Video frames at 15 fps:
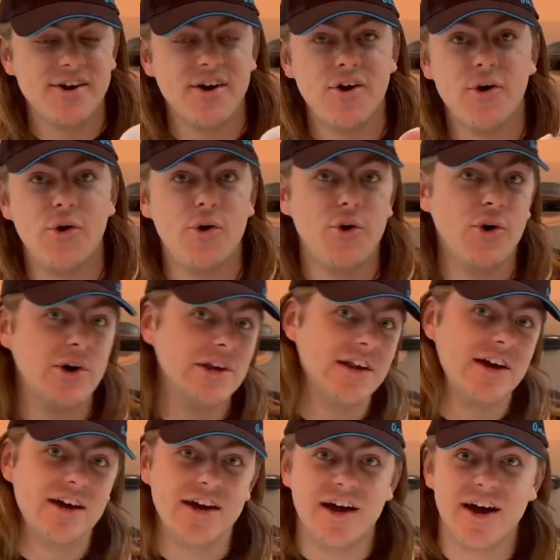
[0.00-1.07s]
on
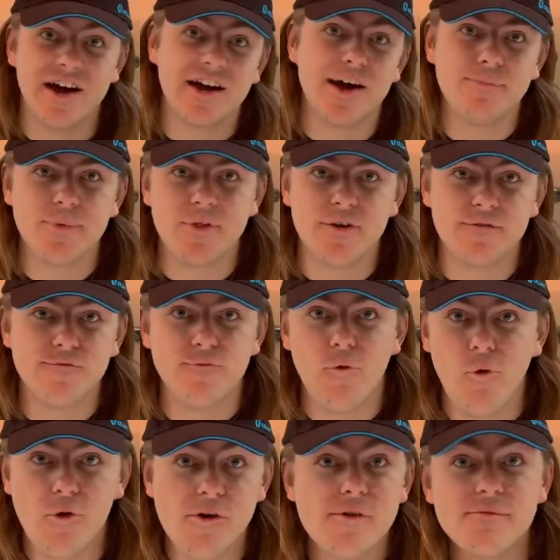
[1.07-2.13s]
couple of
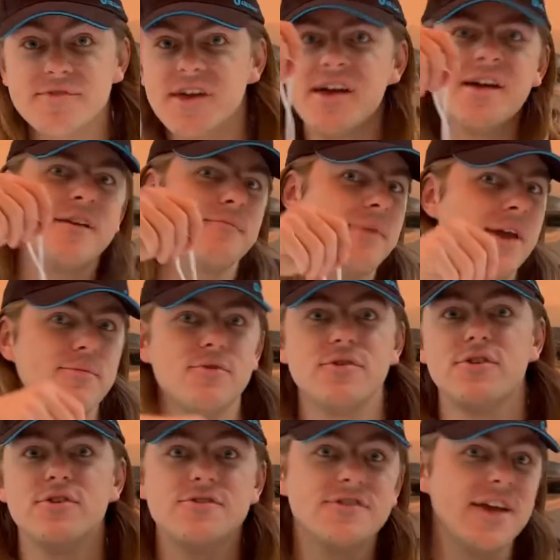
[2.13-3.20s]
forums, people
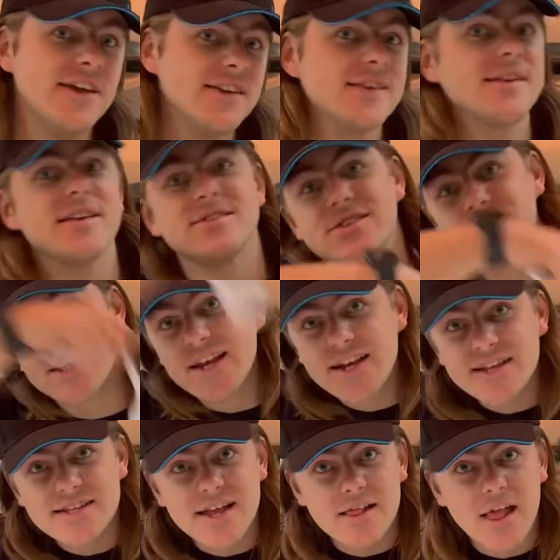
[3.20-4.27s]
use these to
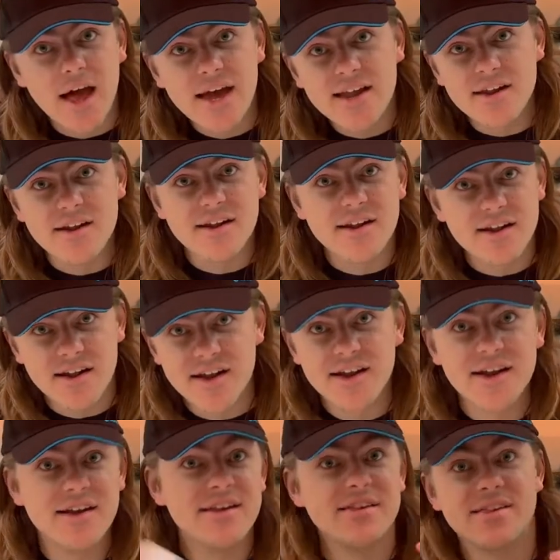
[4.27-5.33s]
sling the light,
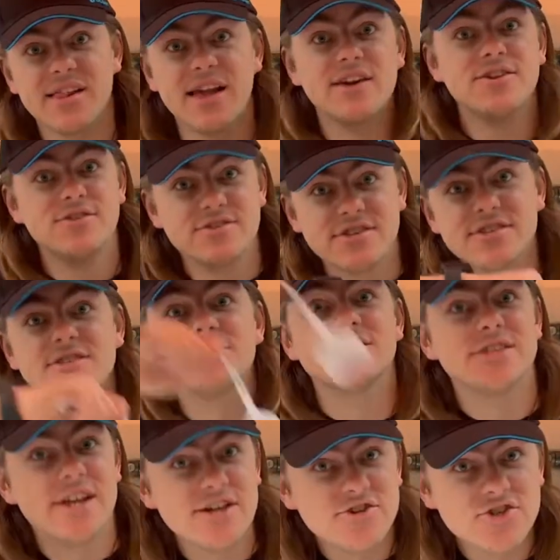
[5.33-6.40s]
like use it as a
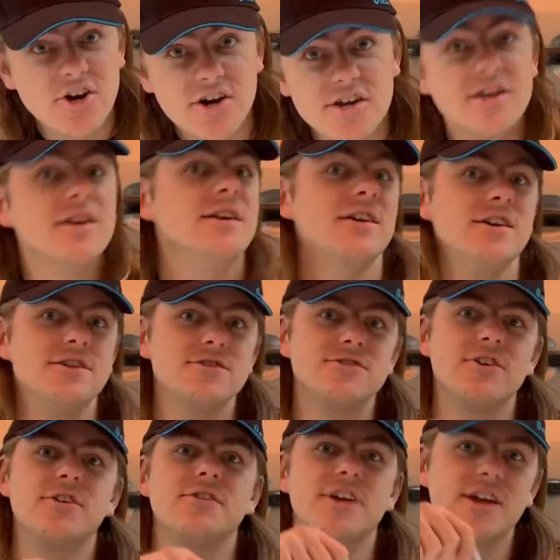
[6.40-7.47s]
slingshot.
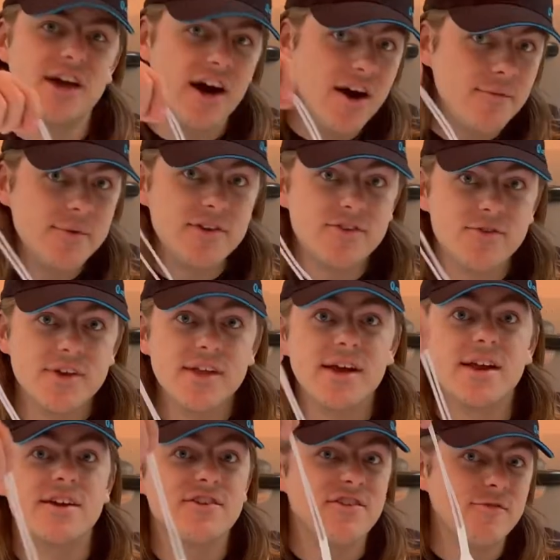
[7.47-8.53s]
Don't think I'll be doing
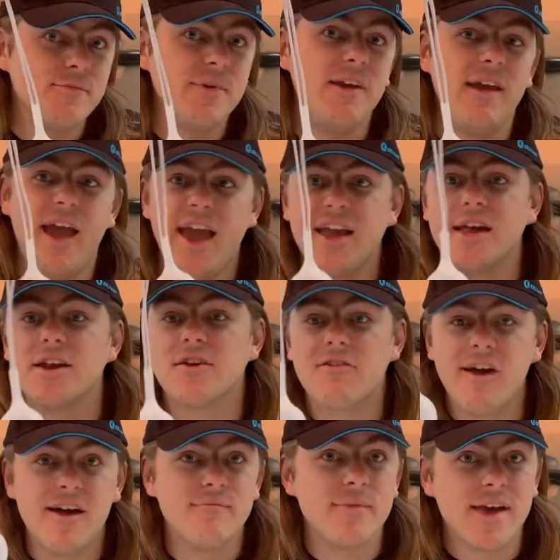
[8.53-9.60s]
that. I'll just be hanging it
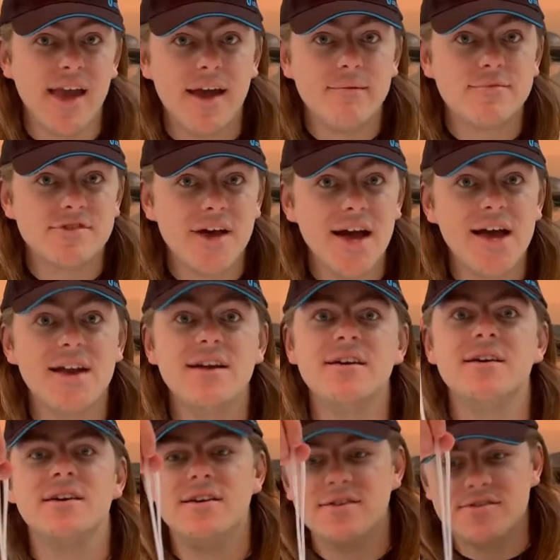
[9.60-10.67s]
around my campsite.
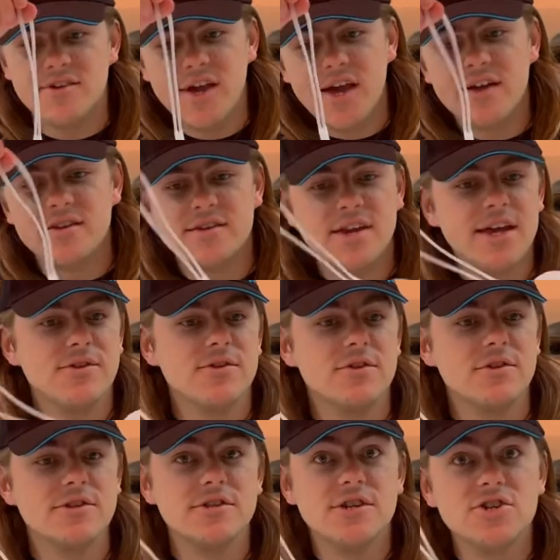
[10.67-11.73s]
So yeah, neat
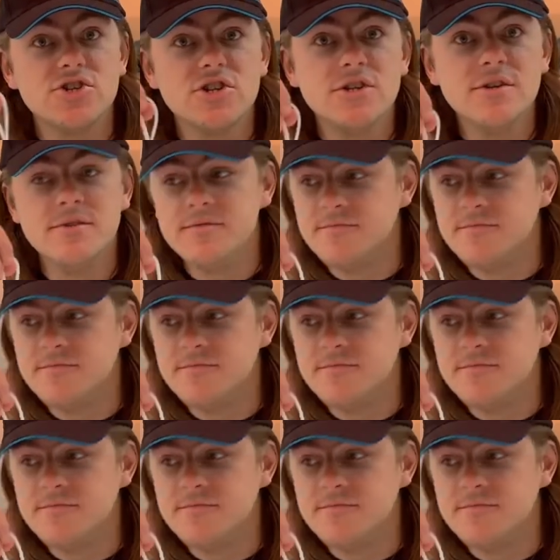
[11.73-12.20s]
little addition.